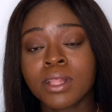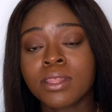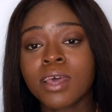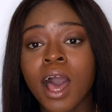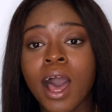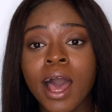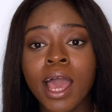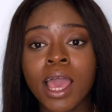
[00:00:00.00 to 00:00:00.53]

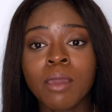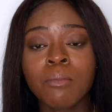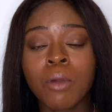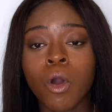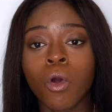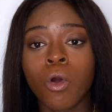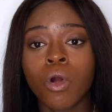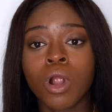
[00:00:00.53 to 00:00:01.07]
time
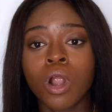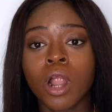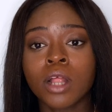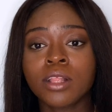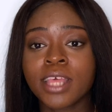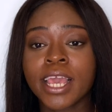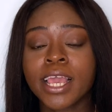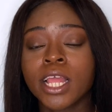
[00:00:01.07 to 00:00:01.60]
or
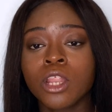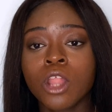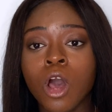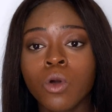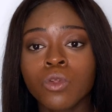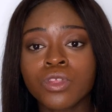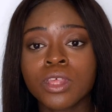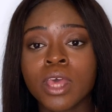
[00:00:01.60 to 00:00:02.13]
taking
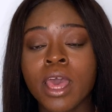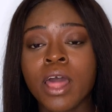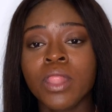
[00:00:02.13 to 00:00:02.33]
notes,